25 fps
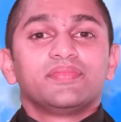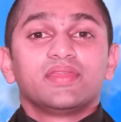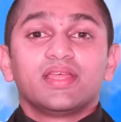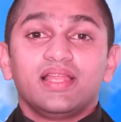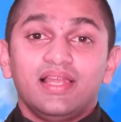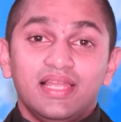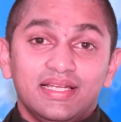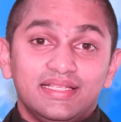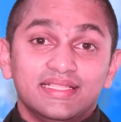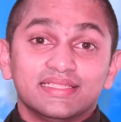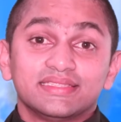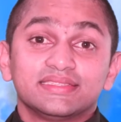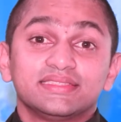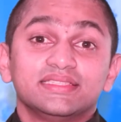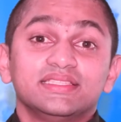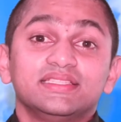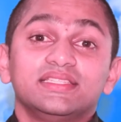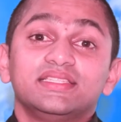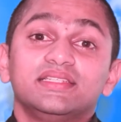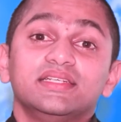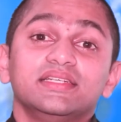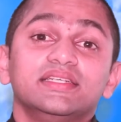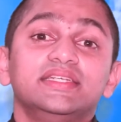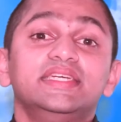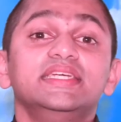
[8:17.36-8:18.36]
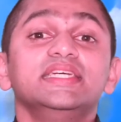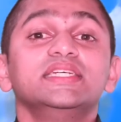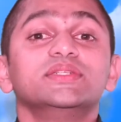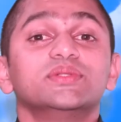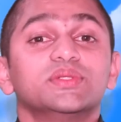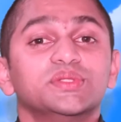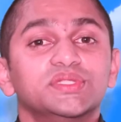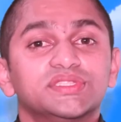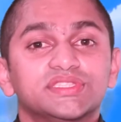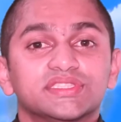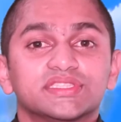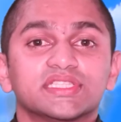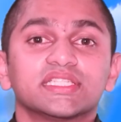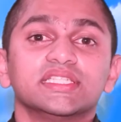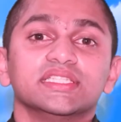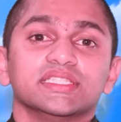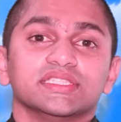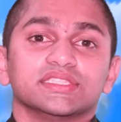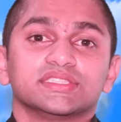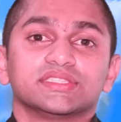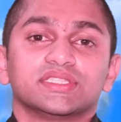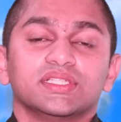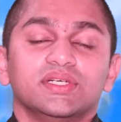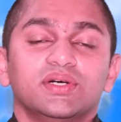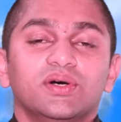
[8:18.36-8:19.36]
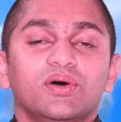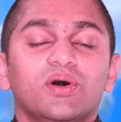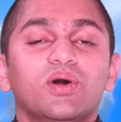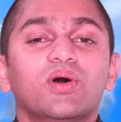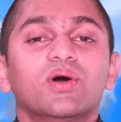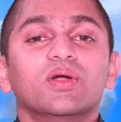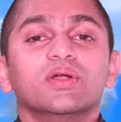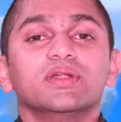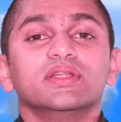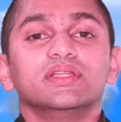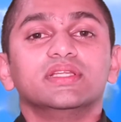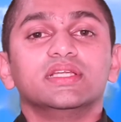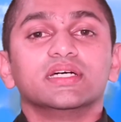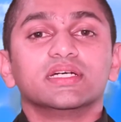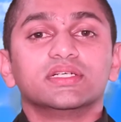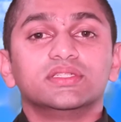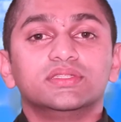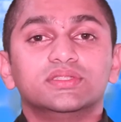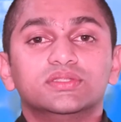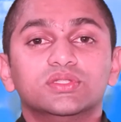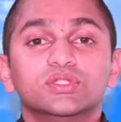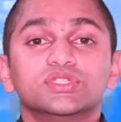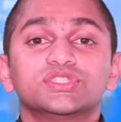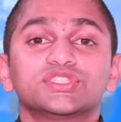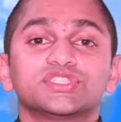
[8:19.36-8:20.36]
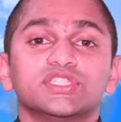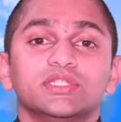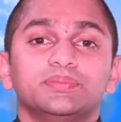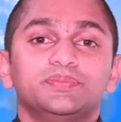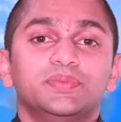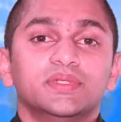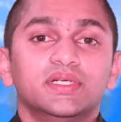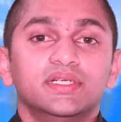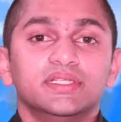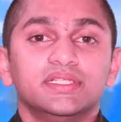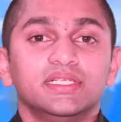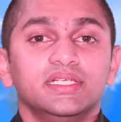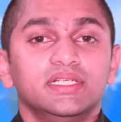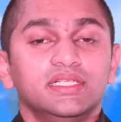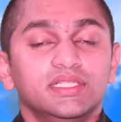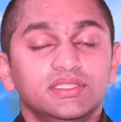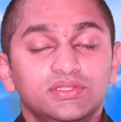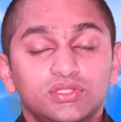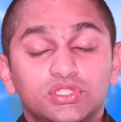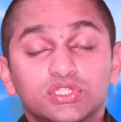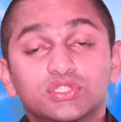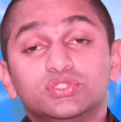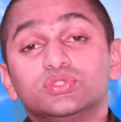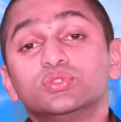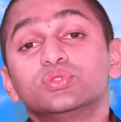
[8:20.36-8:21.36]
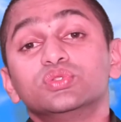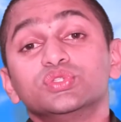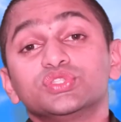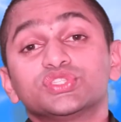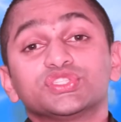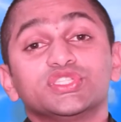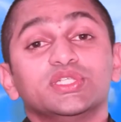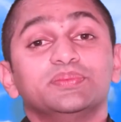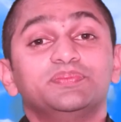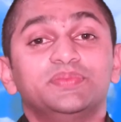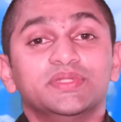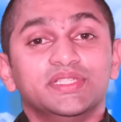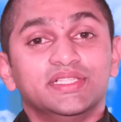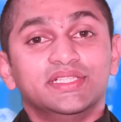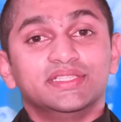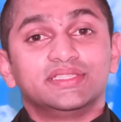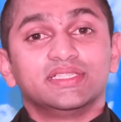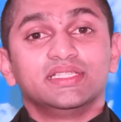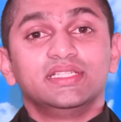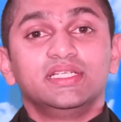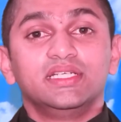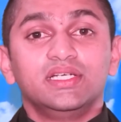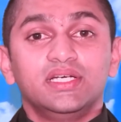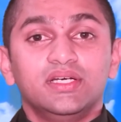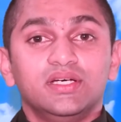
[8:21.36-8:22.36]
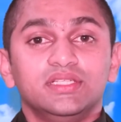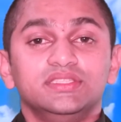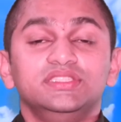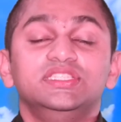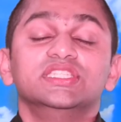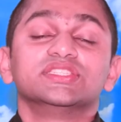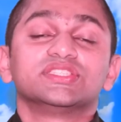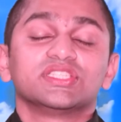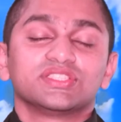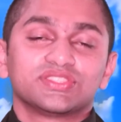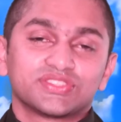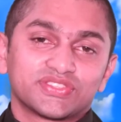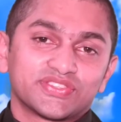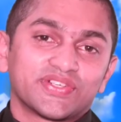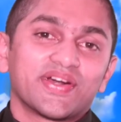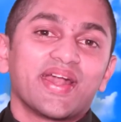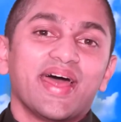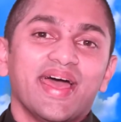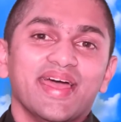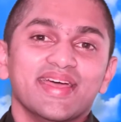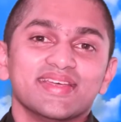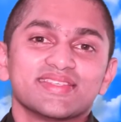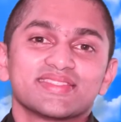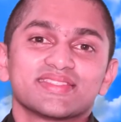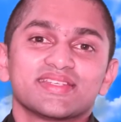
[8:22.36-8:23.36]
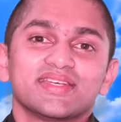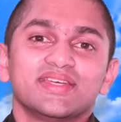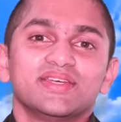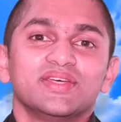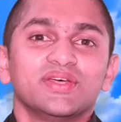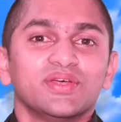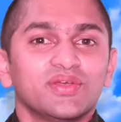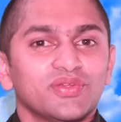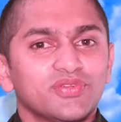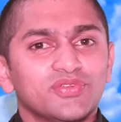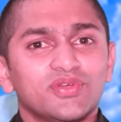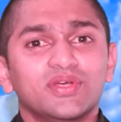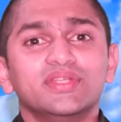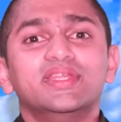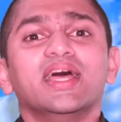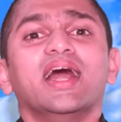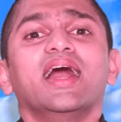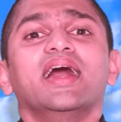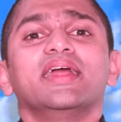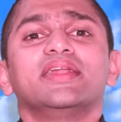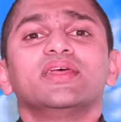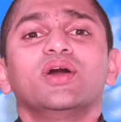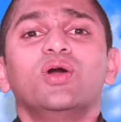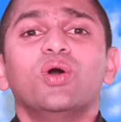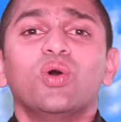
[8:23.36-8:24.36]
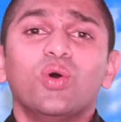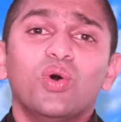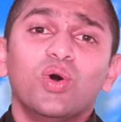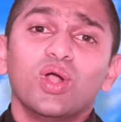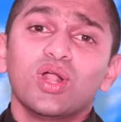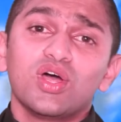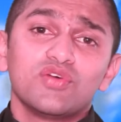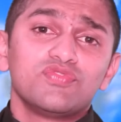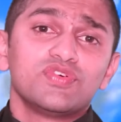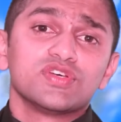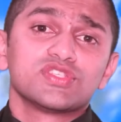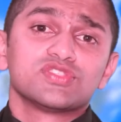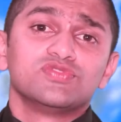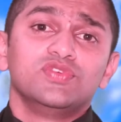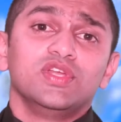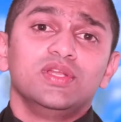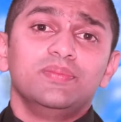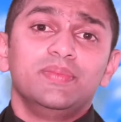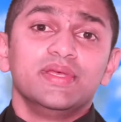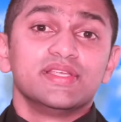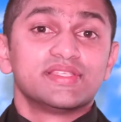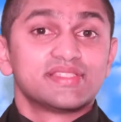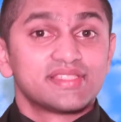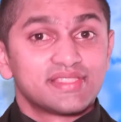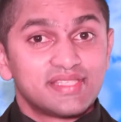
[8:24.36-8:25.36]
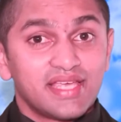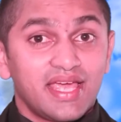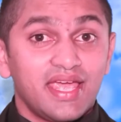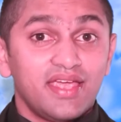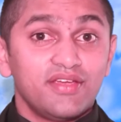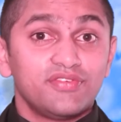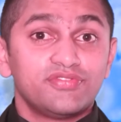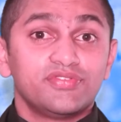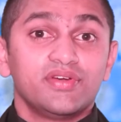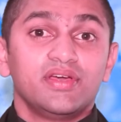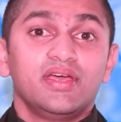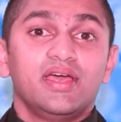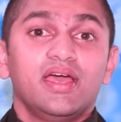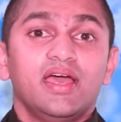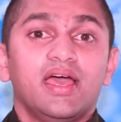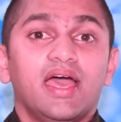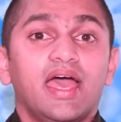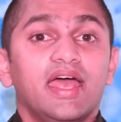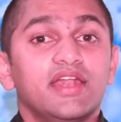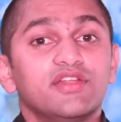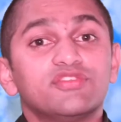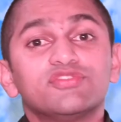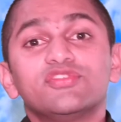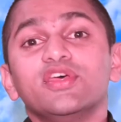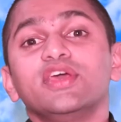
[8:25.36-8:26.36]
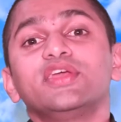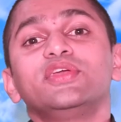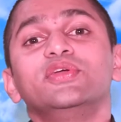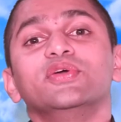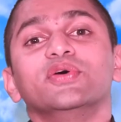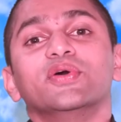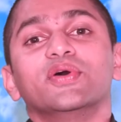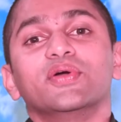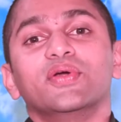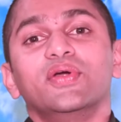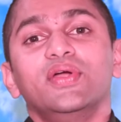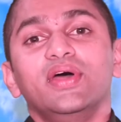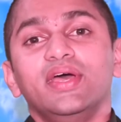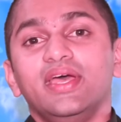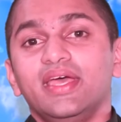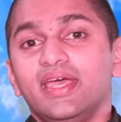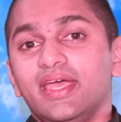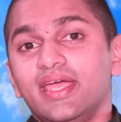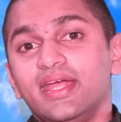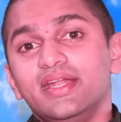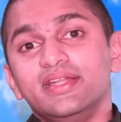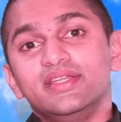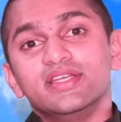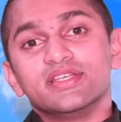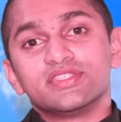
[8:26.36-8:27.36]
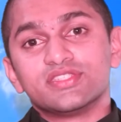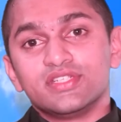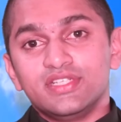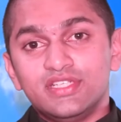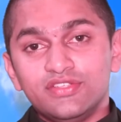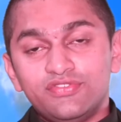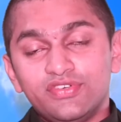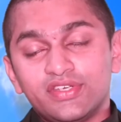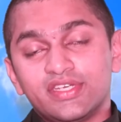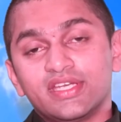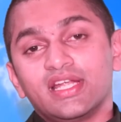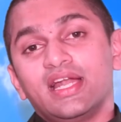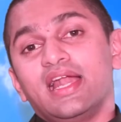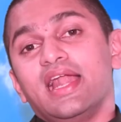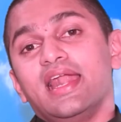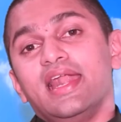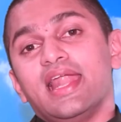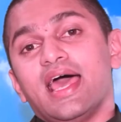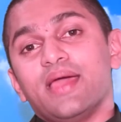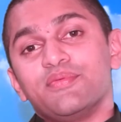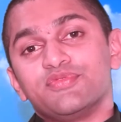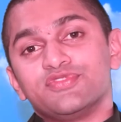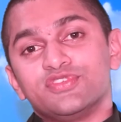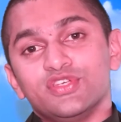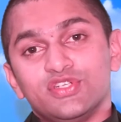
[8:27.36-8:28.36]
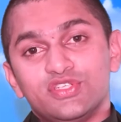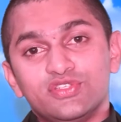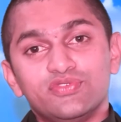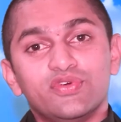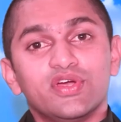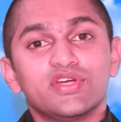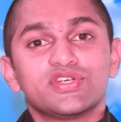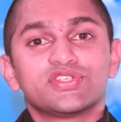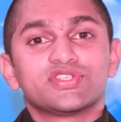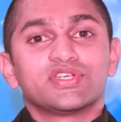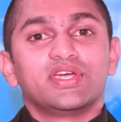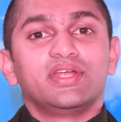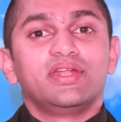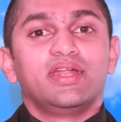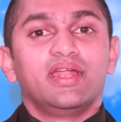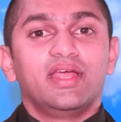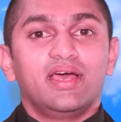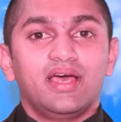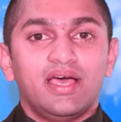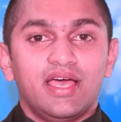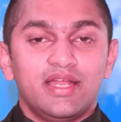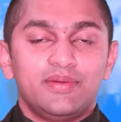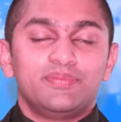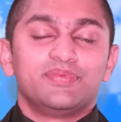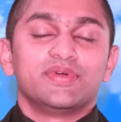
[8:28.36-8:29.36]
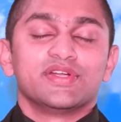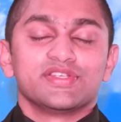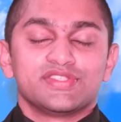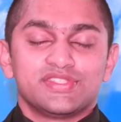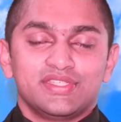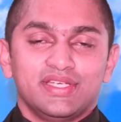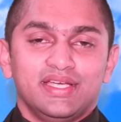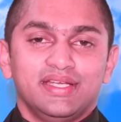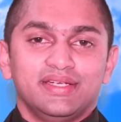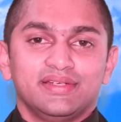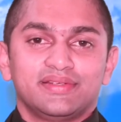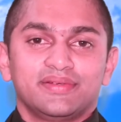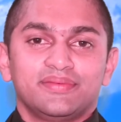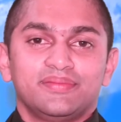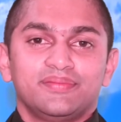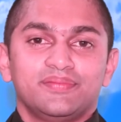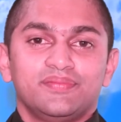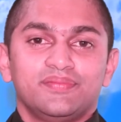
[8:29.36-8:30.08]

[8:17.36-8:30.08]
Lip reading: Let us give our trust on the good shepherd, the true shepherd, Jesus Christ, so that all of us will be safe and secure in this difficult life situation at present.